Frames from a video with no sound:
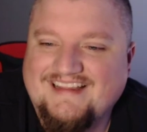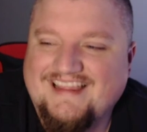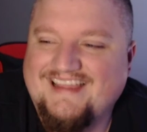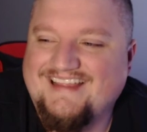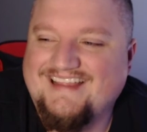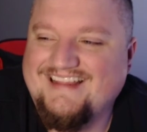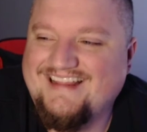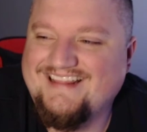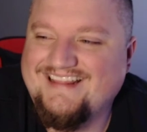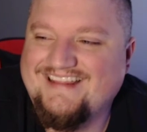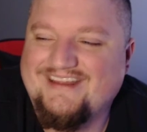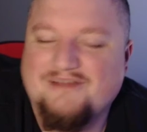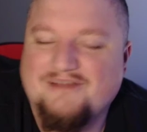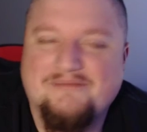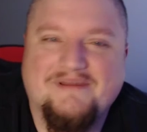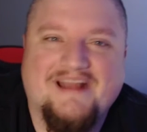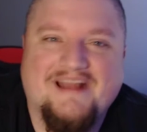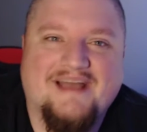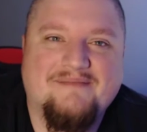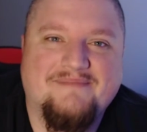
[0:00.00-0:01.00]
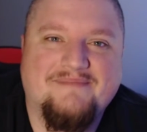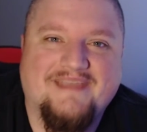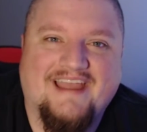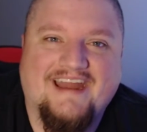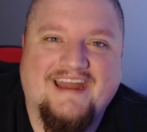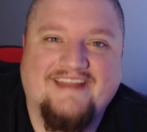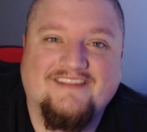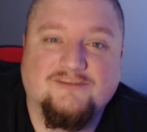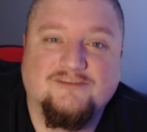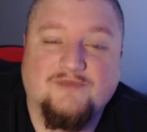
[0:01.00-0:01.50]
little bit behind
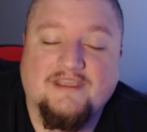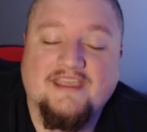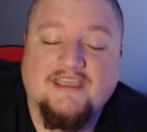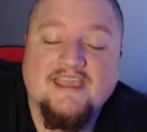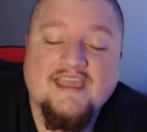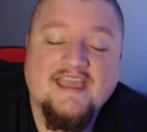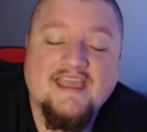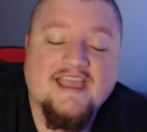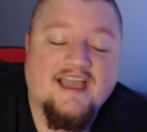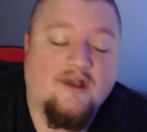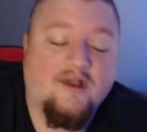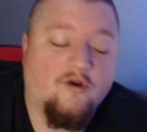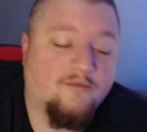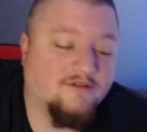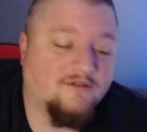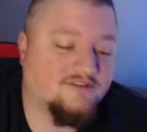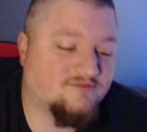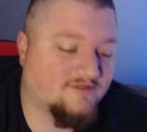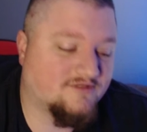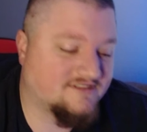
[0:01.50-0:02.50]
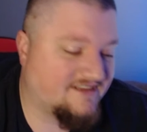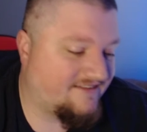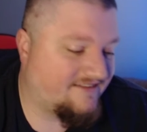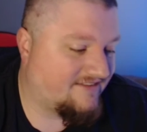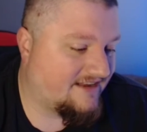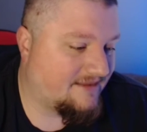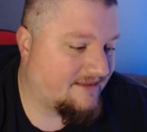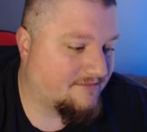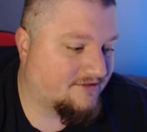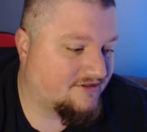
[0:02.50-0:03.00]
on this week. Almost wasn't even
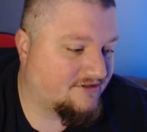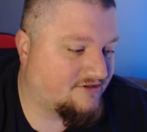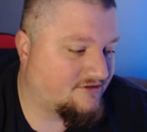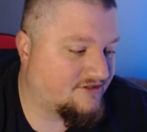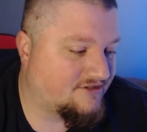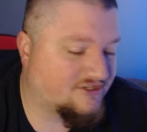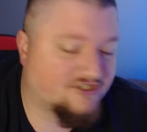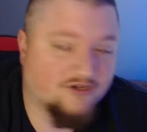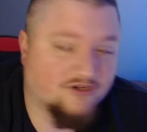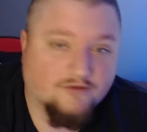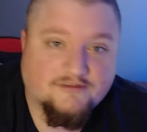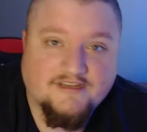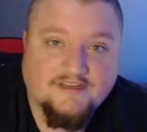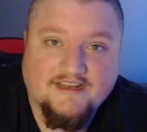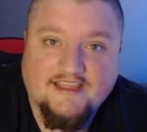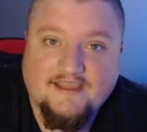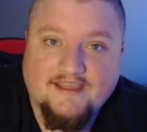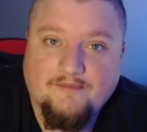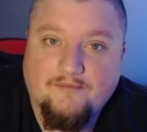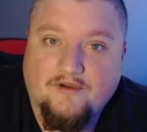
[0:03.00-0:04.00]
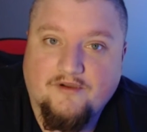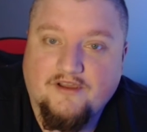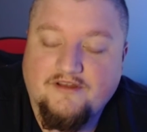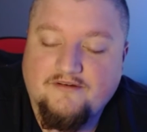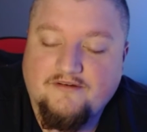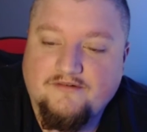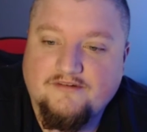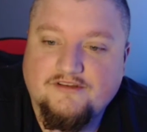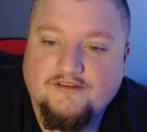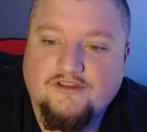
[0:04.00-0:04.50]
able to do the show today, but
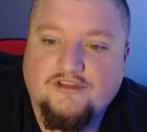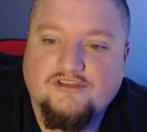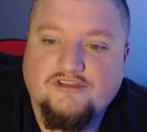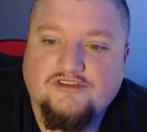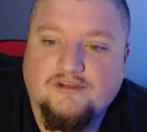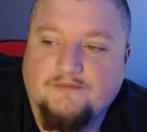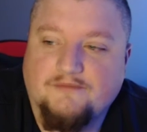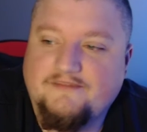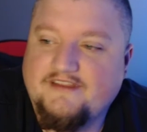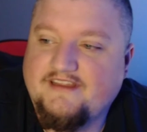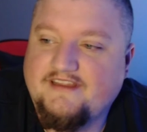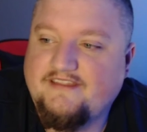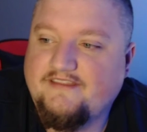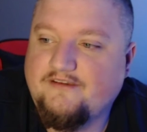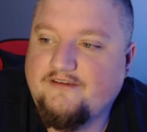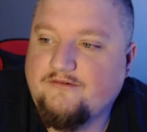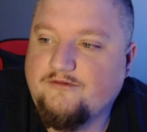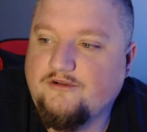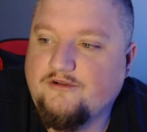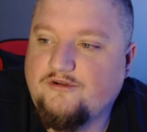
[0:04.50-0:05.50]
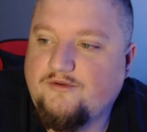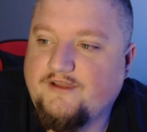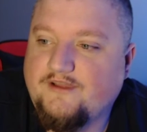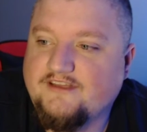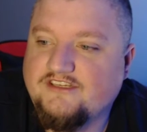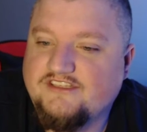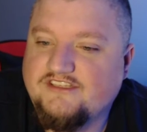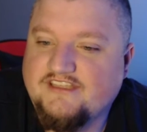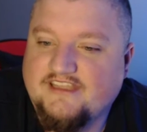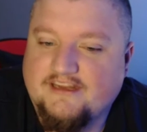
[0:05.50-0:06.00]
jumped it in there real quick
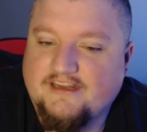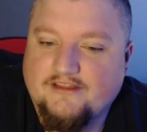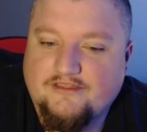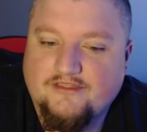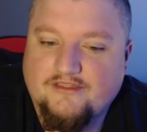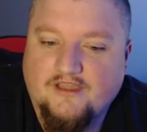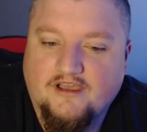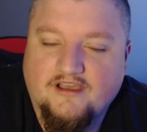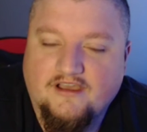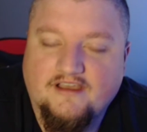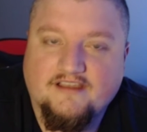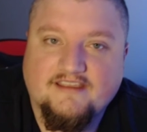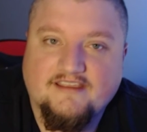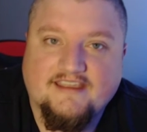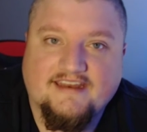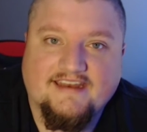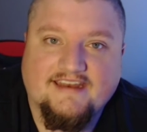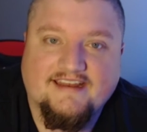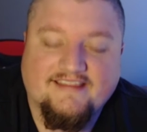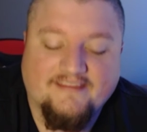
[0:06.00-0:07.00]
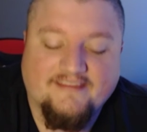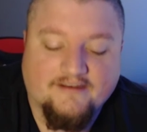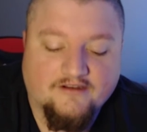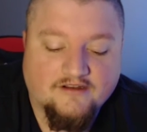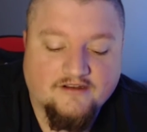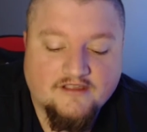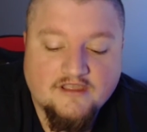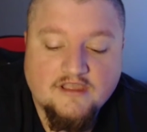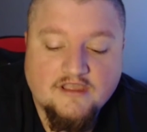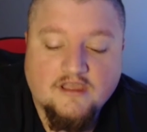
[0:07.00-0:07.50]
just to get it in there.
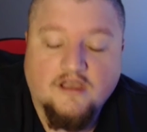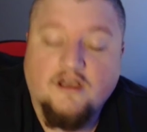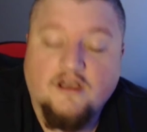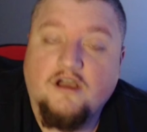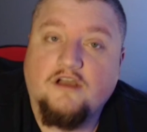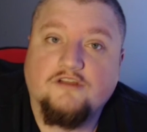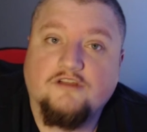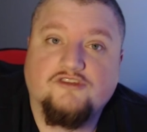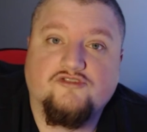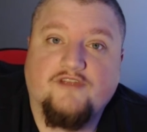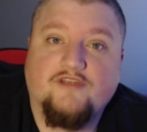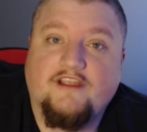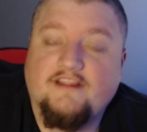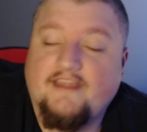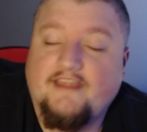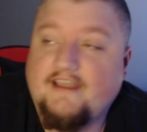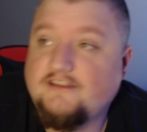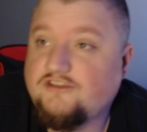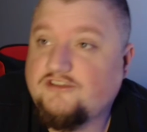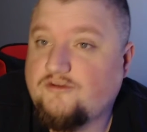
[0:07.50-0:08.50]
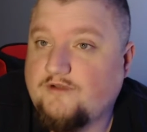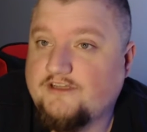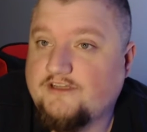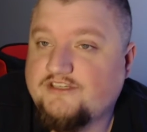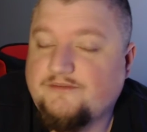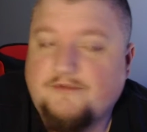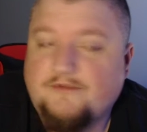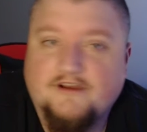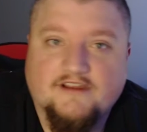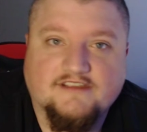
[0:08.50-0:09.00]
Trey Lance,
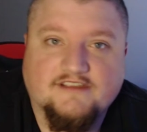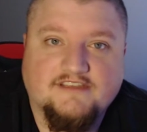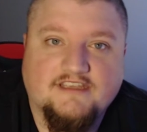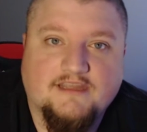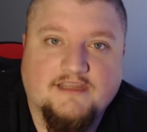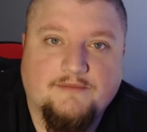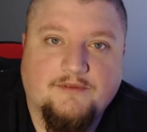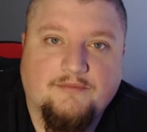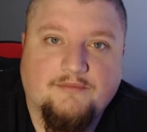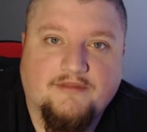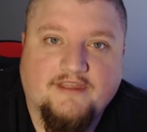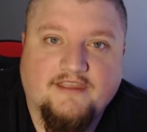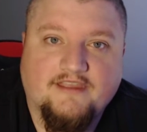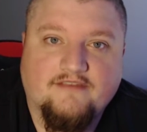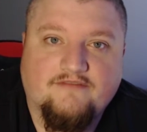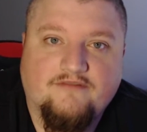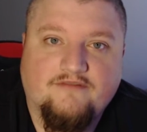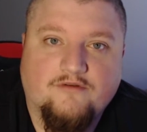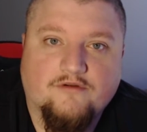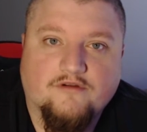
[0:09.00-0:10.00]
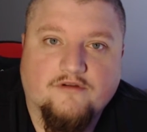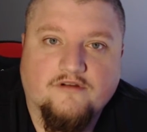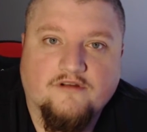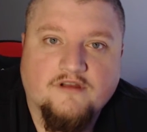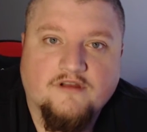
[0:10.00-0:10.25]
question mark, is he going to be playing for